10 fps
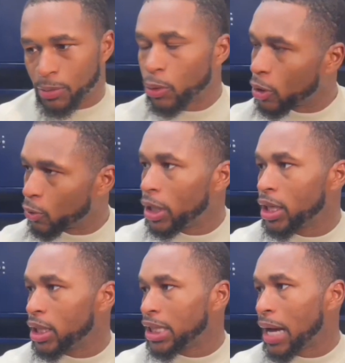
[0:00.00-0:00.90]
but we did a really
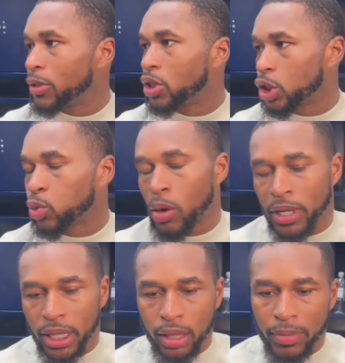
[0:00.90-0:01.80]
good job of just
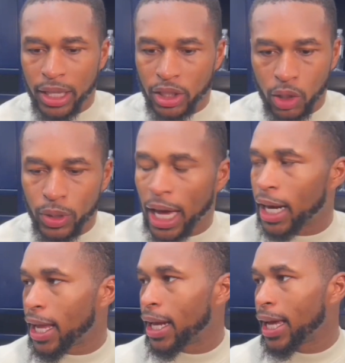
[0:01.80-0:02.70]
swarming to him, making sure that we
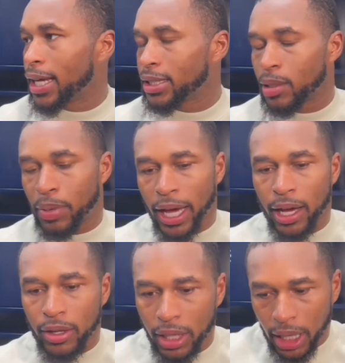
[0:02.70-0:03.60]
got a lot of guys to the
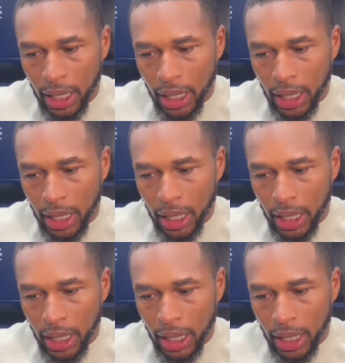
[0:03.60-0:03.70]
pile.